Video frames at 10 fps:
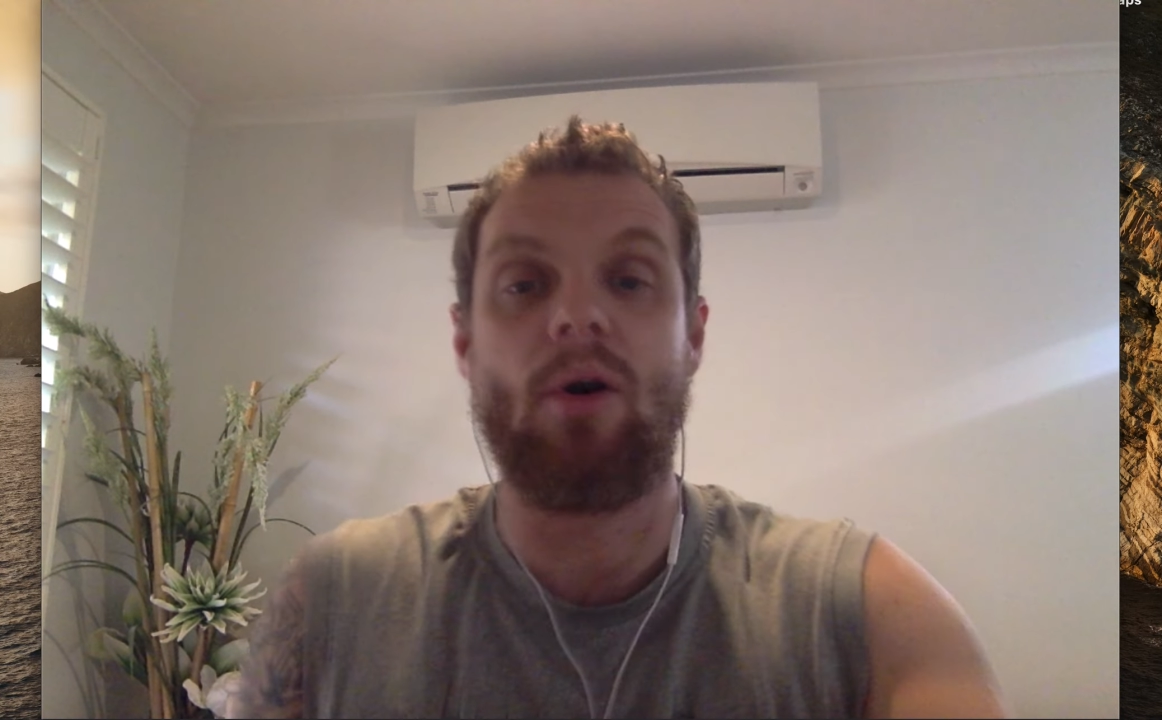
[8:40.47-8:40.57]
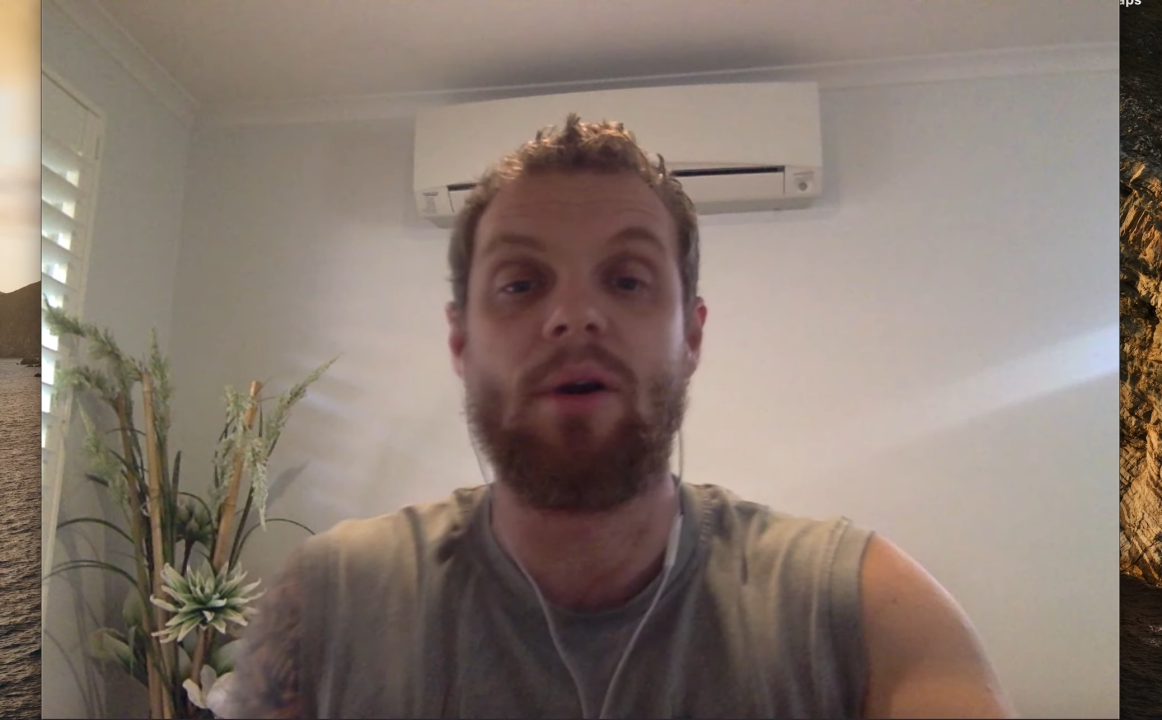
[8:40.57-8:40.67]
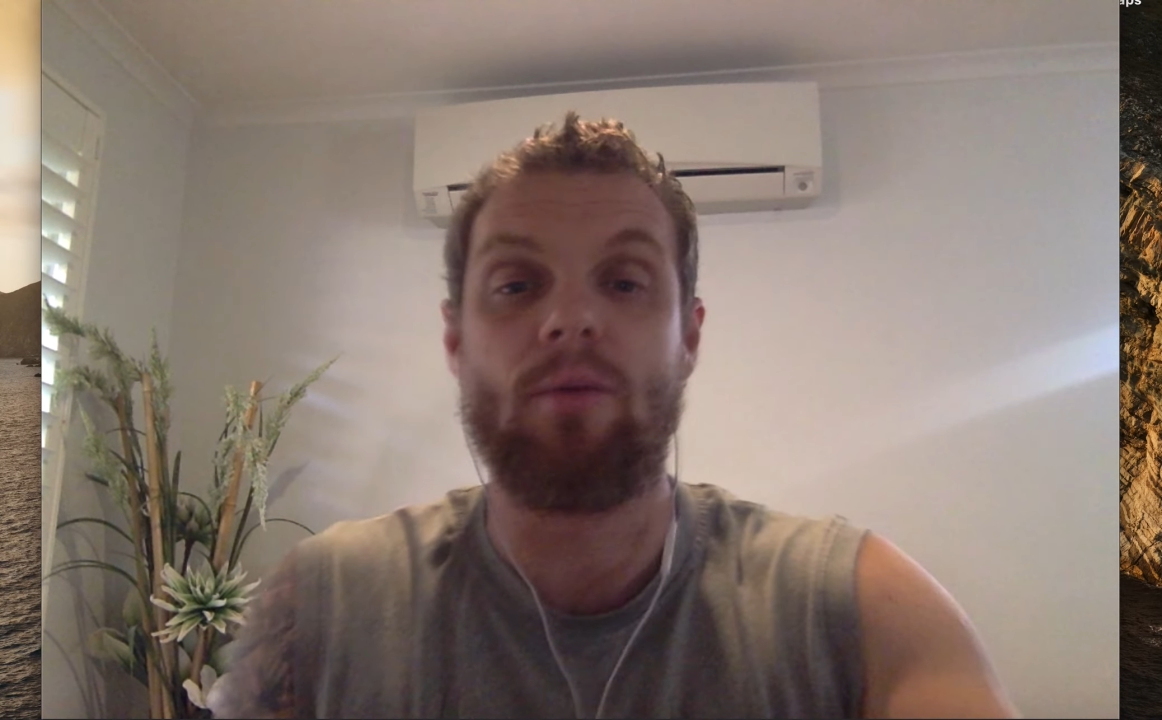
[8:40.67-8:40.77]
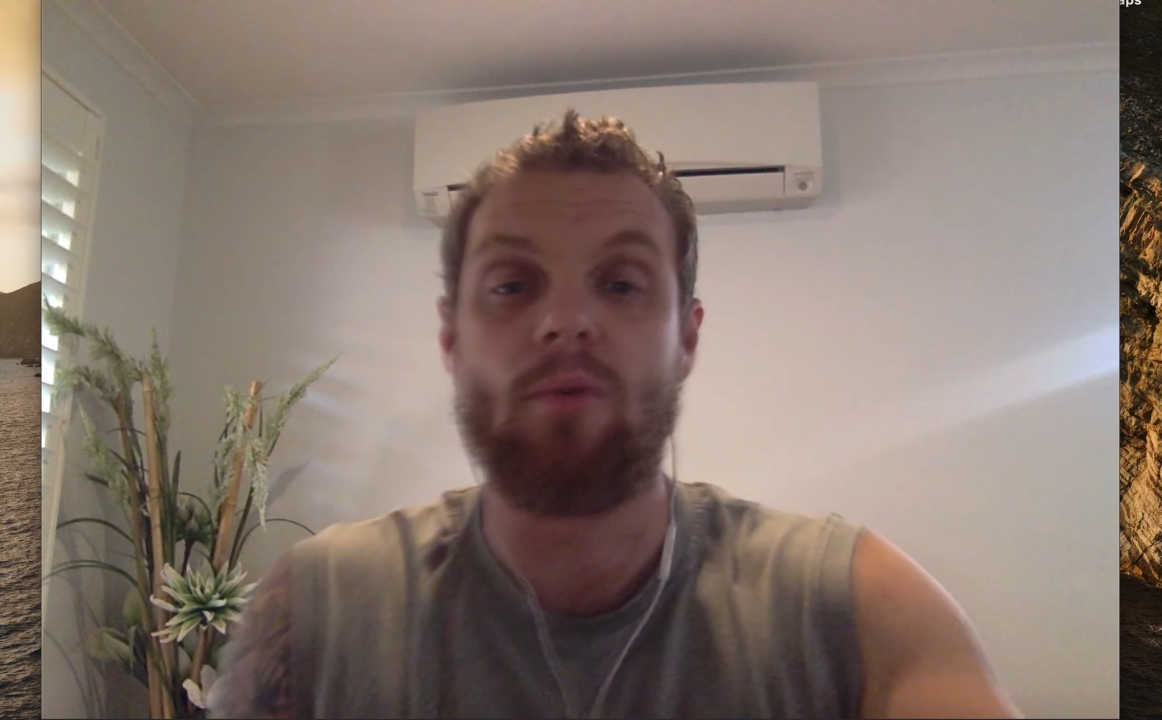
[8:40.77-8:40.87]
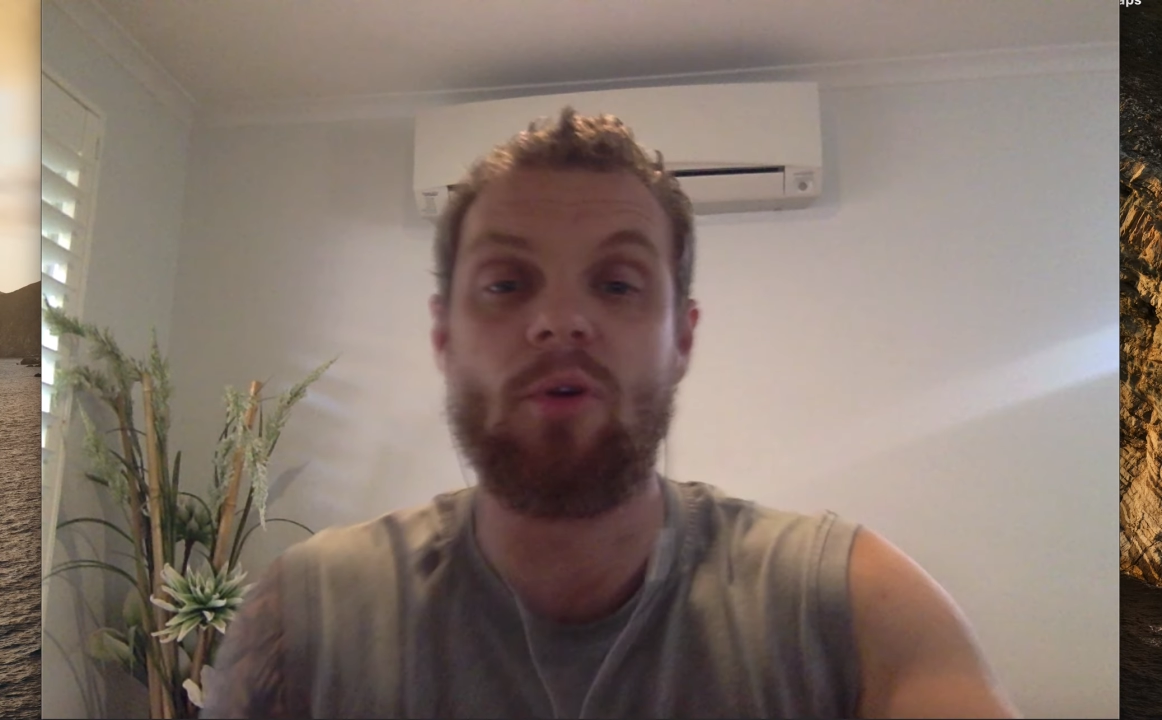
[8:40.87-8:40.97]
on
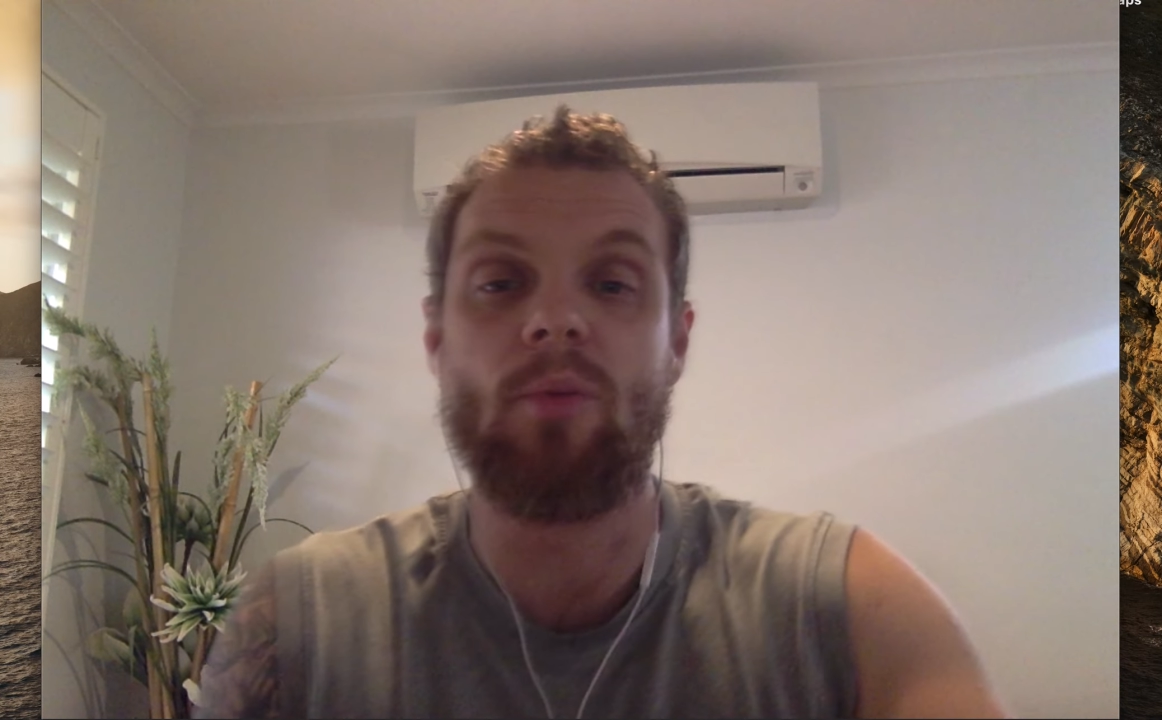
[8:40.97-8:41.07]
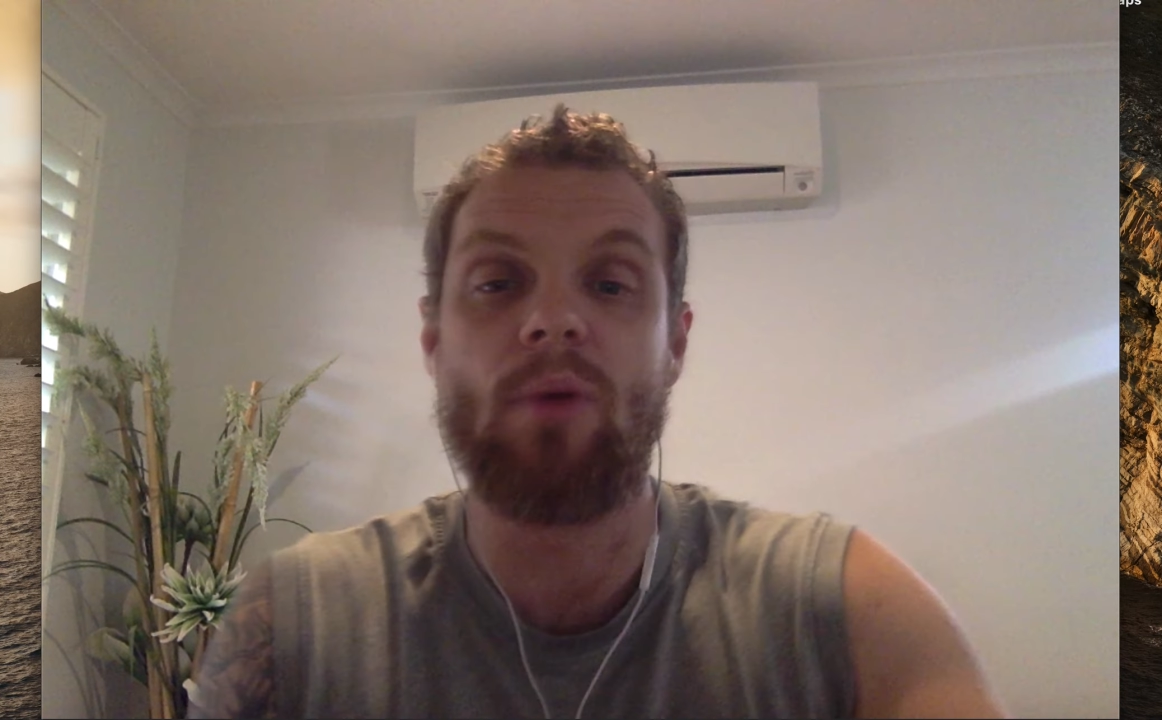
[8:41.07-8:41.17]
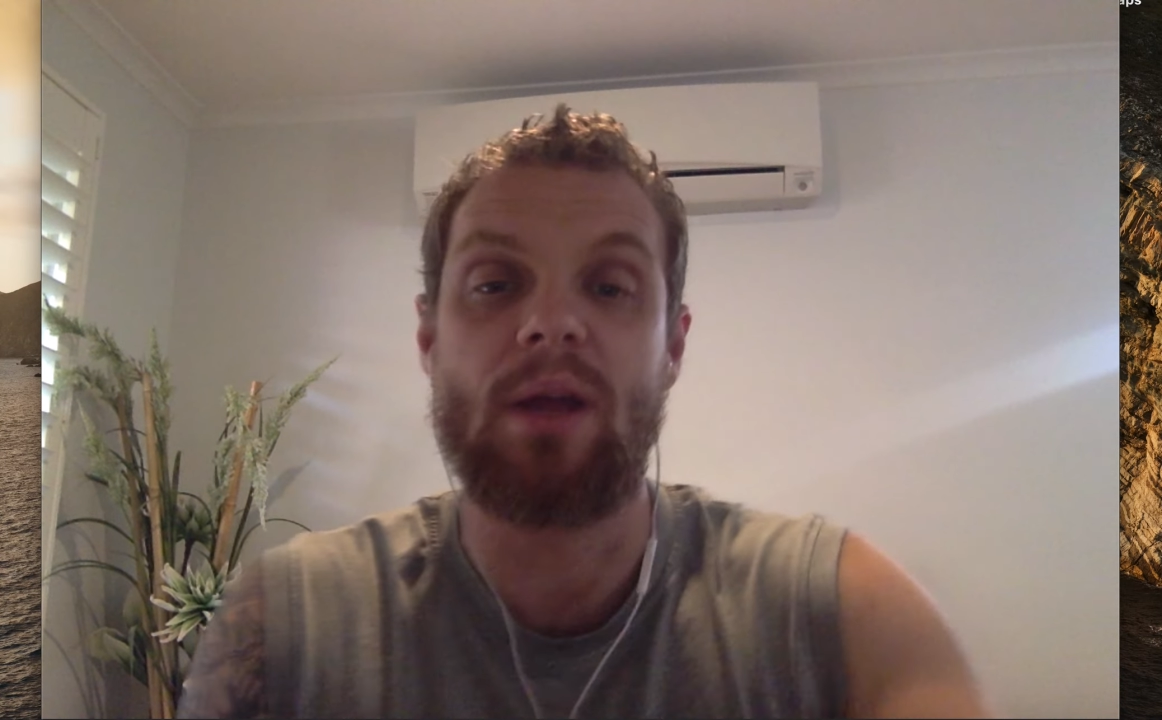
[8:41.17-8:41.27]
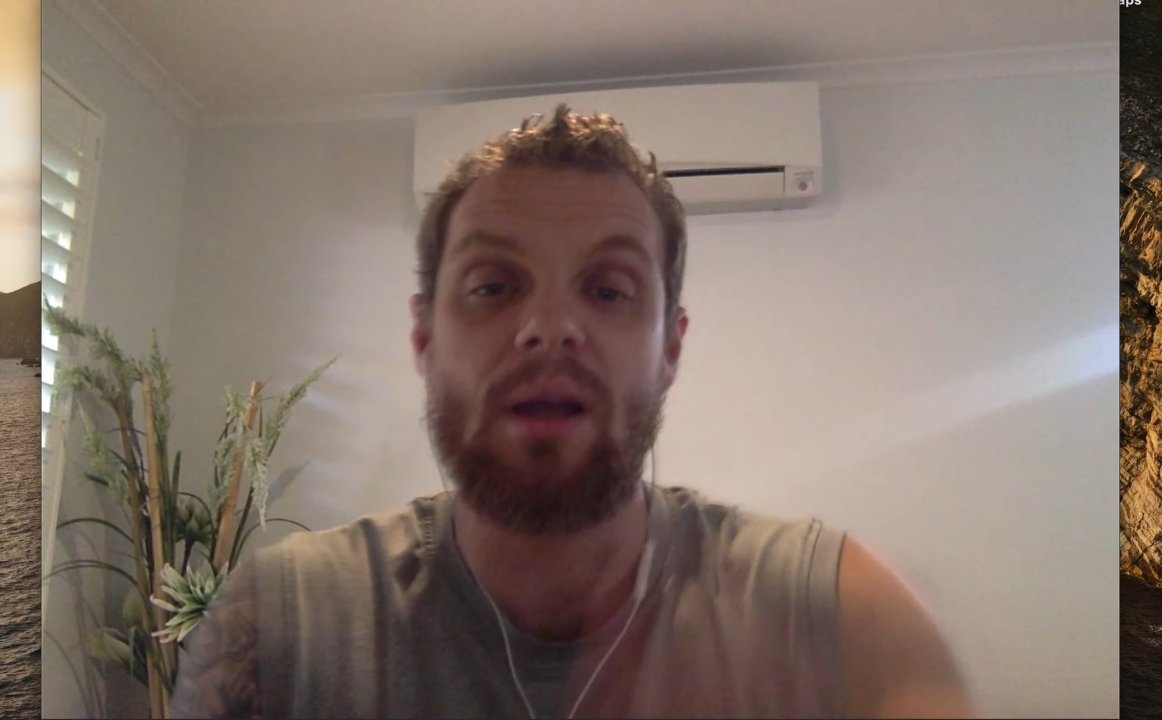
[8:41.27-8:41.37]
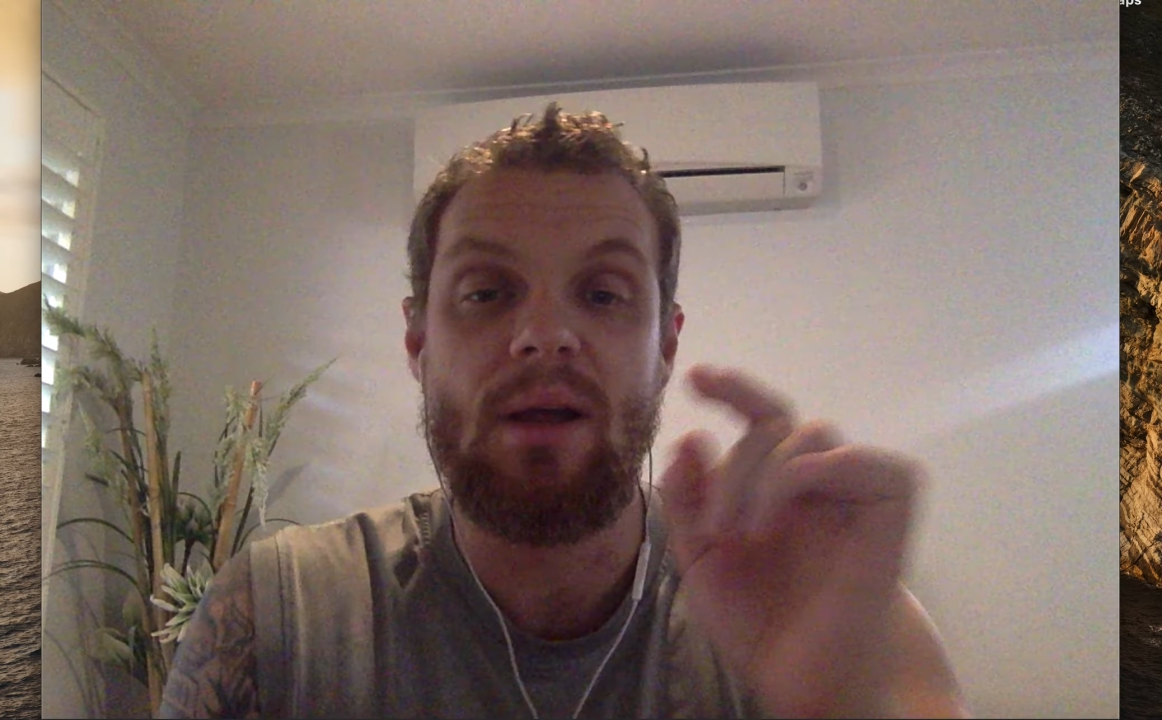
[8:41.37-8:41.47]
a rubric.